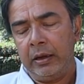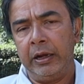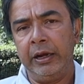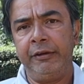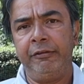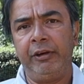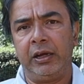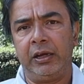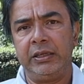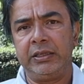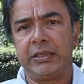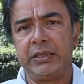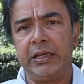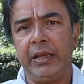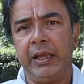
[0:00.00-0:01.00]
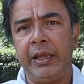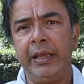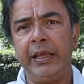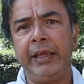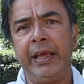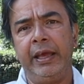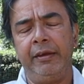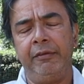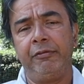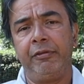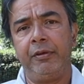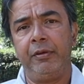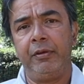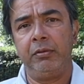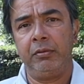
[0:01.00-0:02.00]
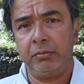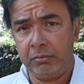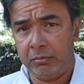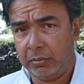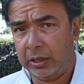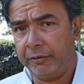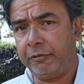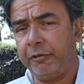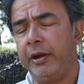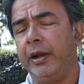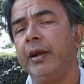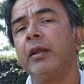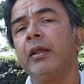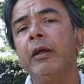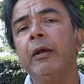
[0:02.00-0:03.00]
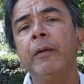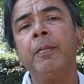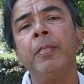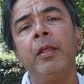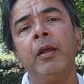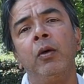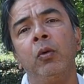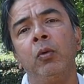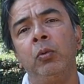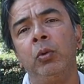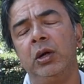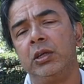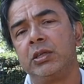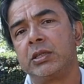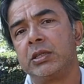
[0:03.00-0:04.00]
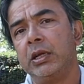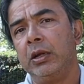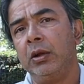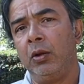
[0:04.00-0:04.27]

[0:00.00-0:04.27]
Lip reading: advice he gave my friend was,